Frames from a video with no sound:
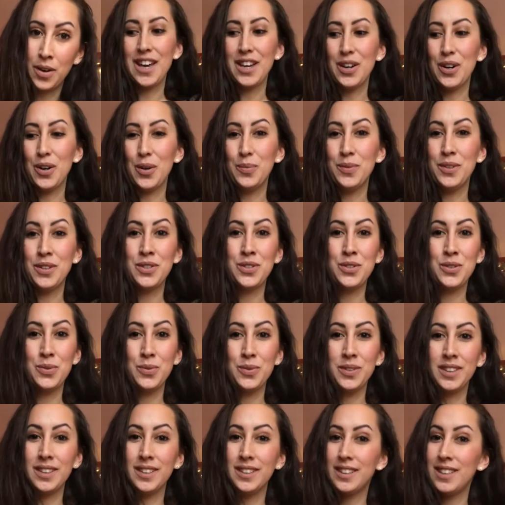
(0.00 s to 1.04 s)
I hope that you
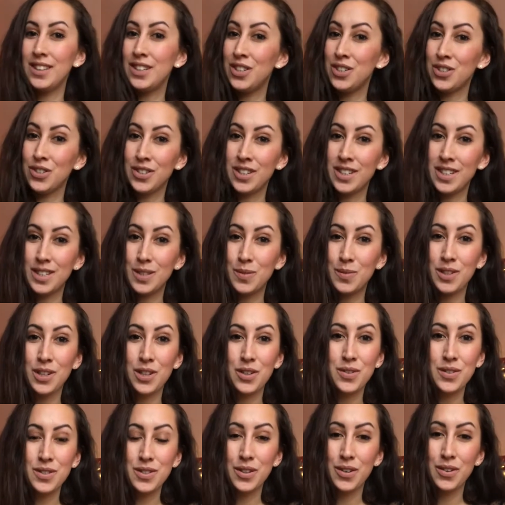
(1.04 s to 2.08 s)
will enjoy this
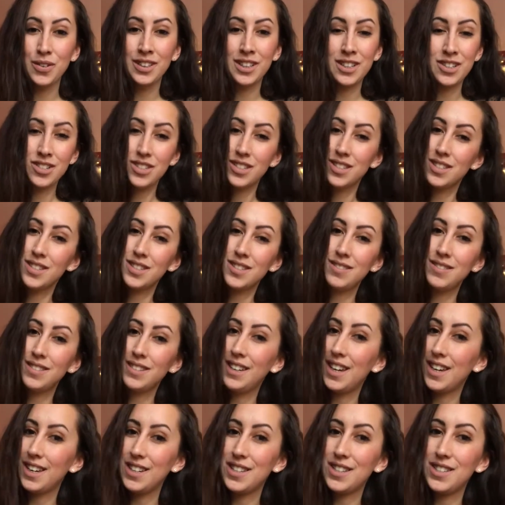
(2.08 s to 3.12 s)
video, so let's just
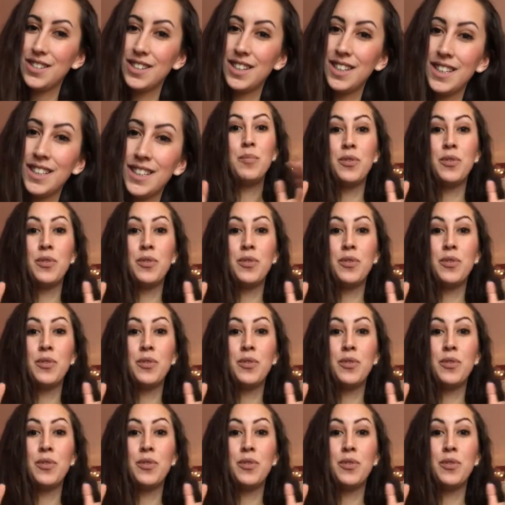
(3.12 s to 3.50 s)
get into it.